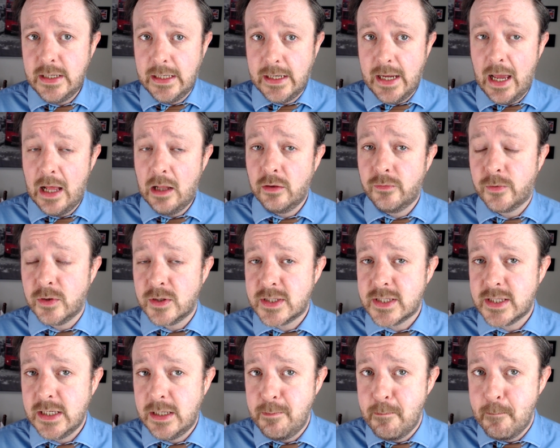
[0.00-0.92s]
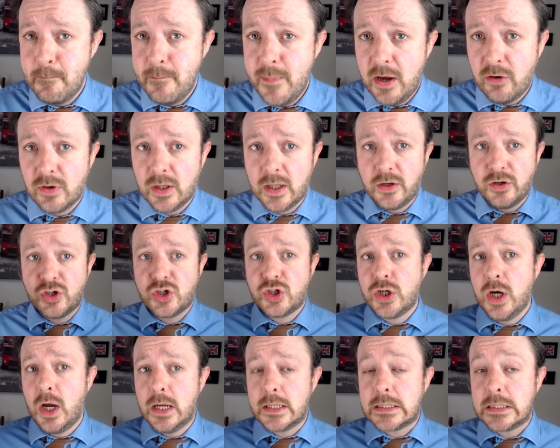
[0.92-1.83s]
Calverts the Maryland
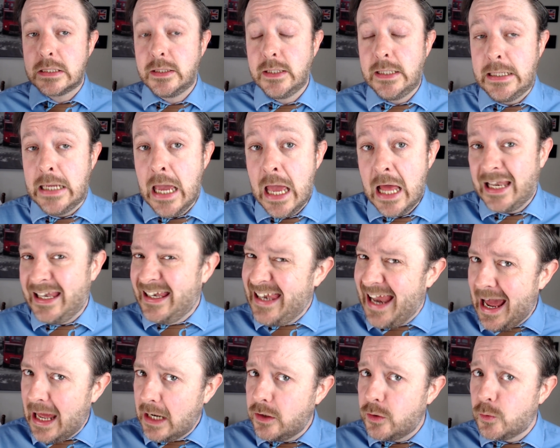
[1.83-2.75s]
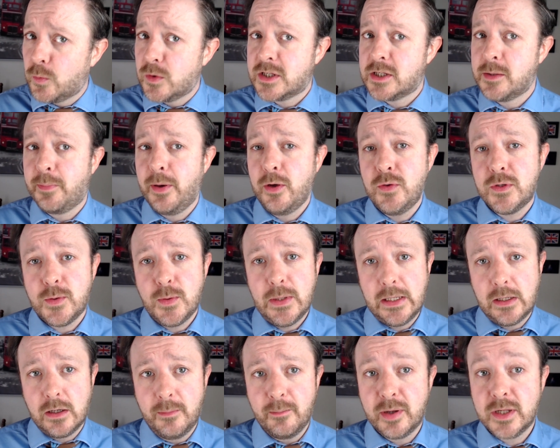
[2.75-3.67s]
Charter, the land was supposed to
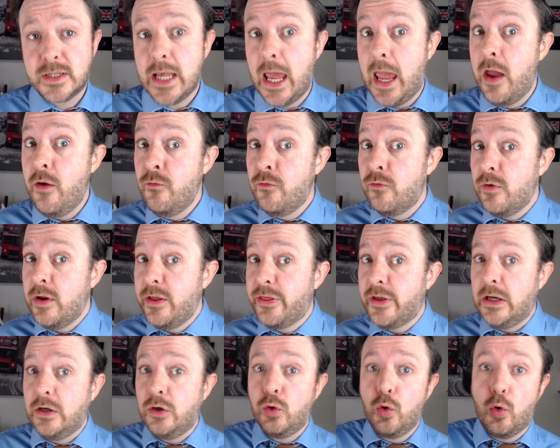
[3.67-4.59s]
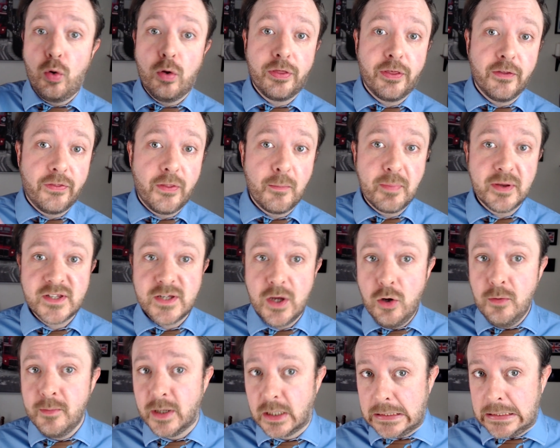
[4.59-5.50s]
encompass everything north of the
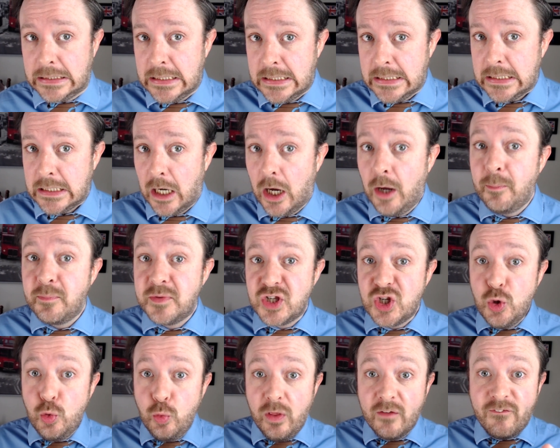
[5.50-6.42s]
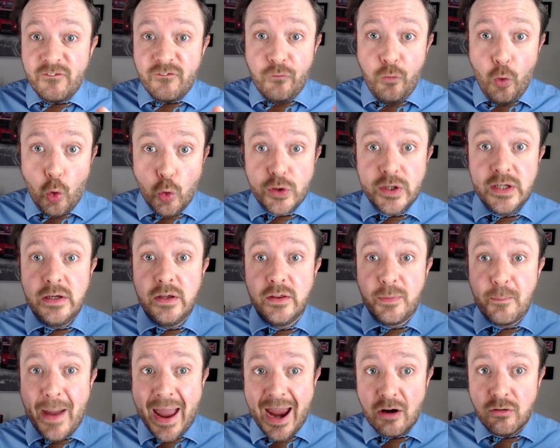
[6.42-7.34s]
Potomac, up to the
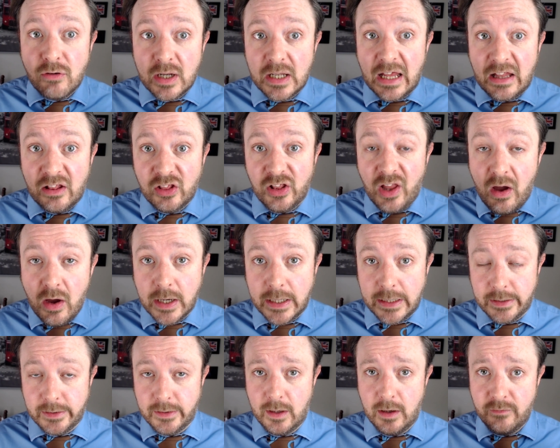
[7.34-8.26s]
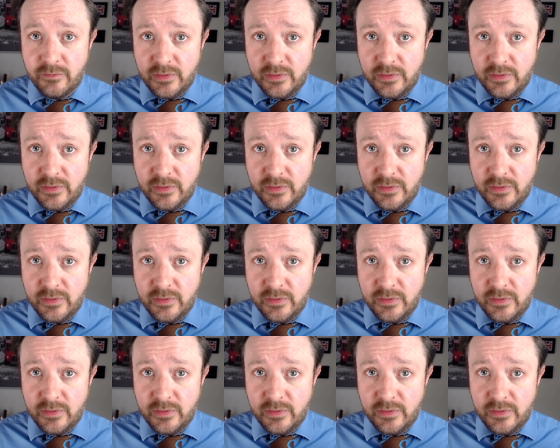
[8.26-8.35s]
40th parallel line of